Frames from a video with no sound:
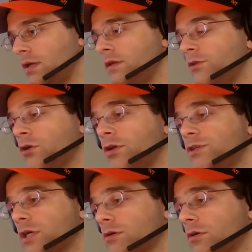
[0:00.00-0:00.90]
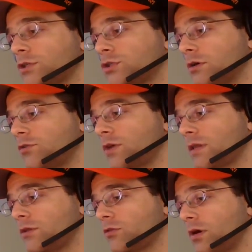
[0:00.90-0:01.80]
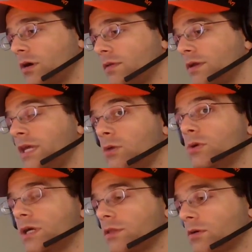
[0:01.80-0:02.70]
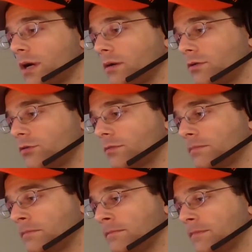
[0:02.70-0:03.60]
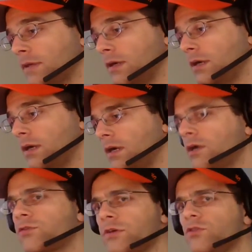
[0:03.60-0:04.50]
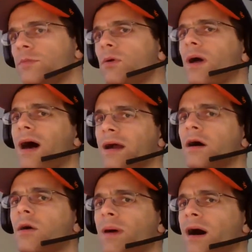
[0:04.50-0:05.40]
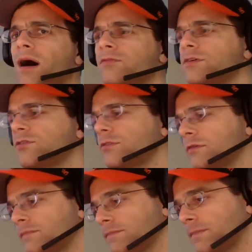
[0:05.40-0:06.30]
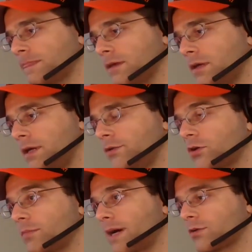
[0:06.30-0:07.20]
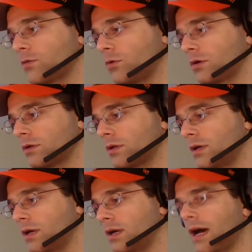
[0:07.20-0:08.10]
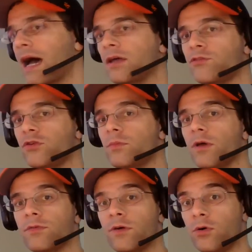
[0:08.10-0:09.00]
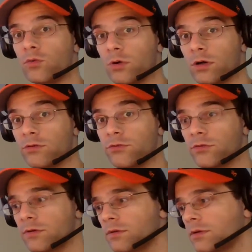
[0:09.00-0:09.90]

The Attorney General assured Stanley's lawyer that he would get the records. Excuse me while I call my office, he turned back to the warden. I assume the phone works.